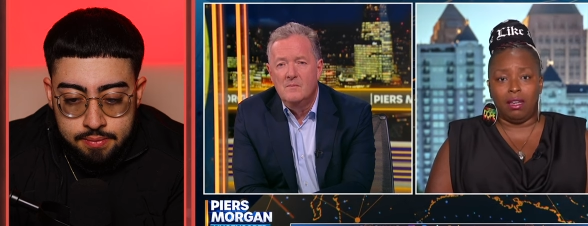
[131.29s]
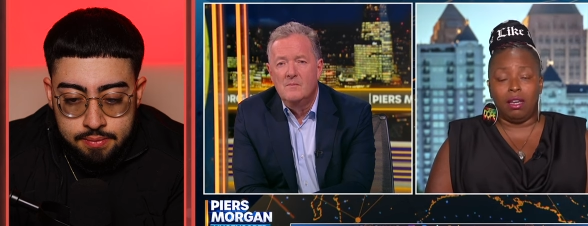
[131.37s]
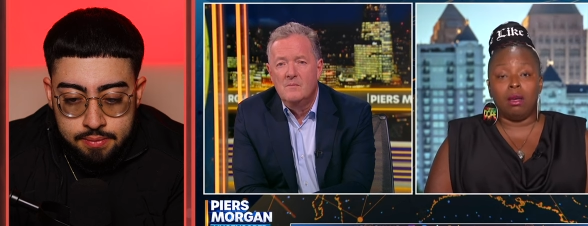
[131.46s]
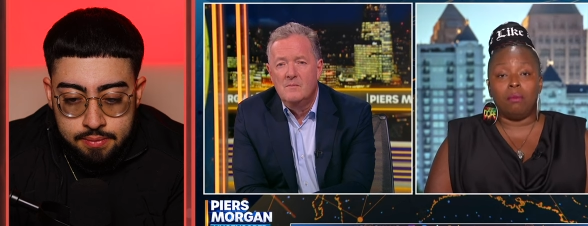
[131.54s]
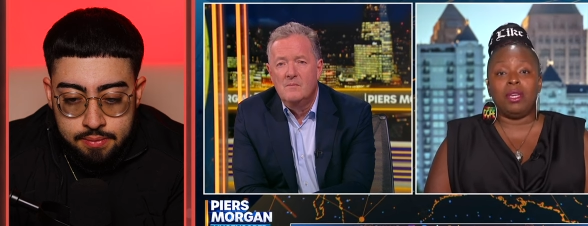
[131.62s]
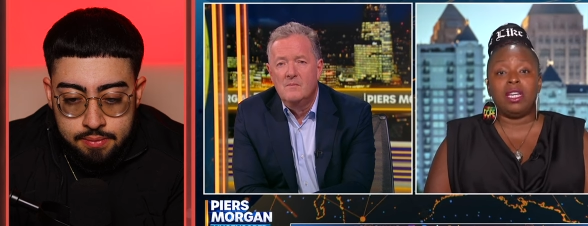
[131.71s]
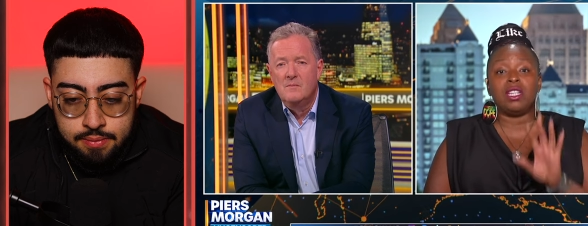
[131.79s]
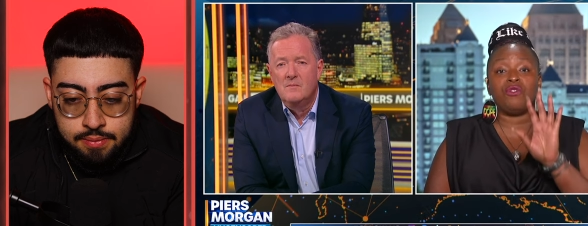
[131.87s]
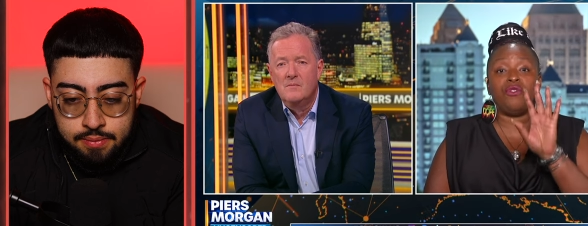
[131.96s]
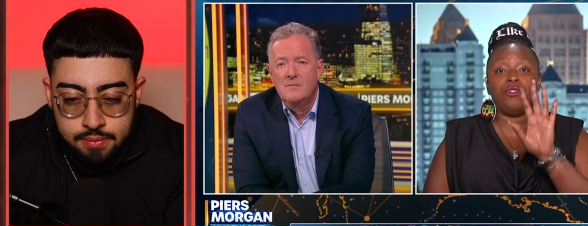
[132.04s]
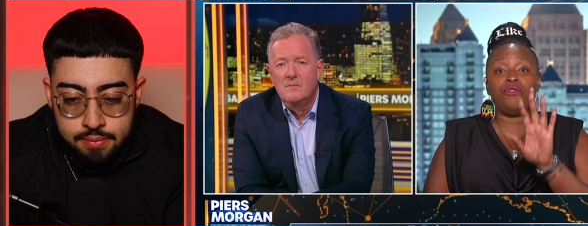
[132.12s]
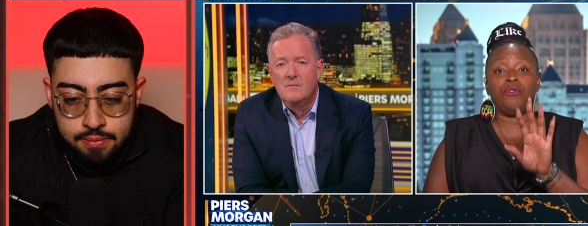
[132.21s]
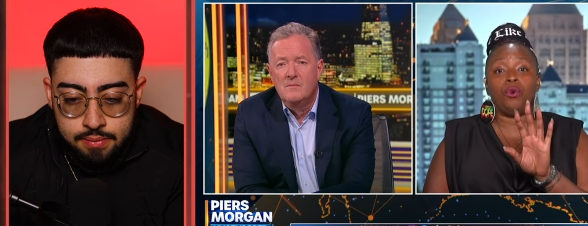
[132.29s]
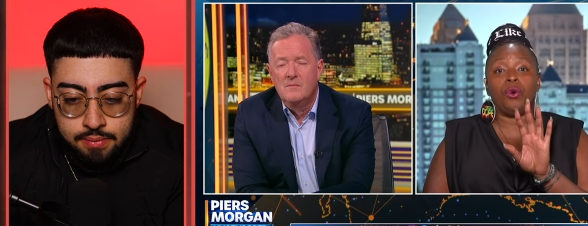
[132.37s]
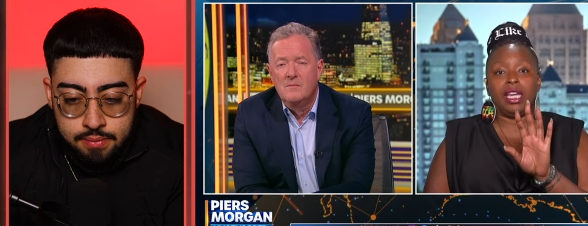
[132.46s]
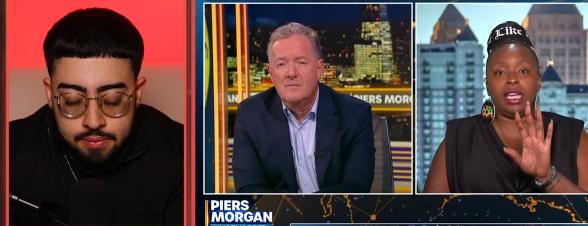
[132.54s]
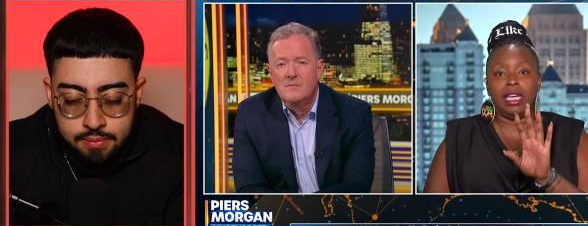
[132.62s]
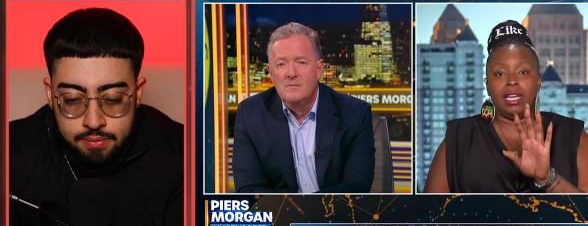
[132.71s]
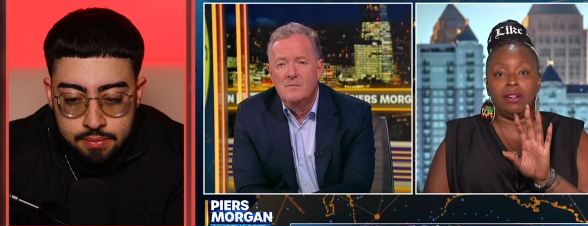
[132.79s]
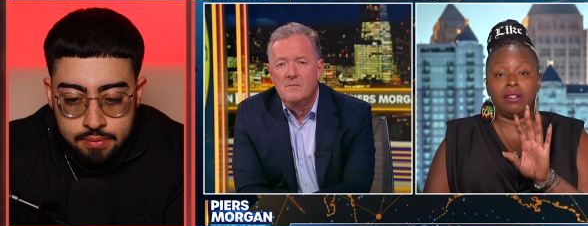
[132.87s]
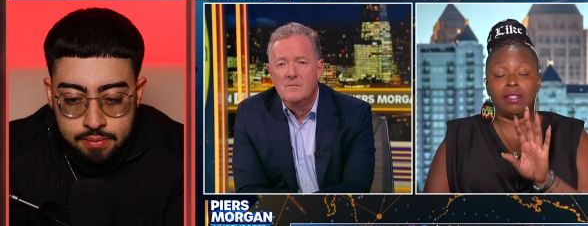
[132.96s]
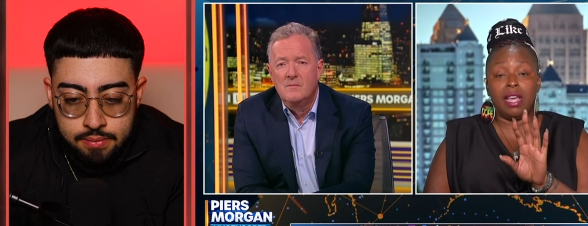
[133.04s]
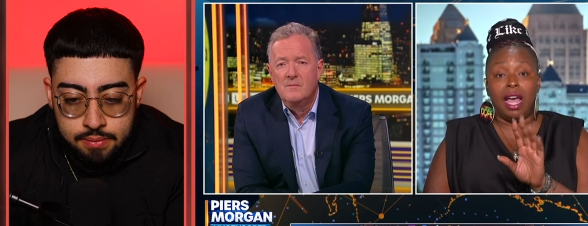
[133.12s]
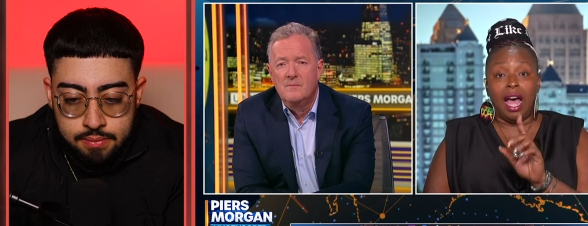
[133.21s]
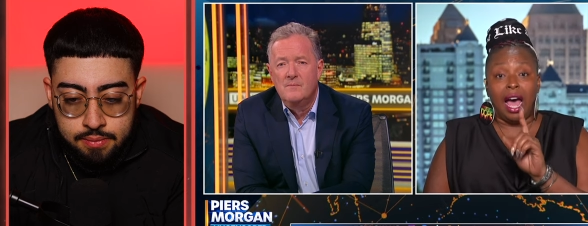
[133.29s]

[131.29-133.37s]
Speaker 1: Mm. Because for four years,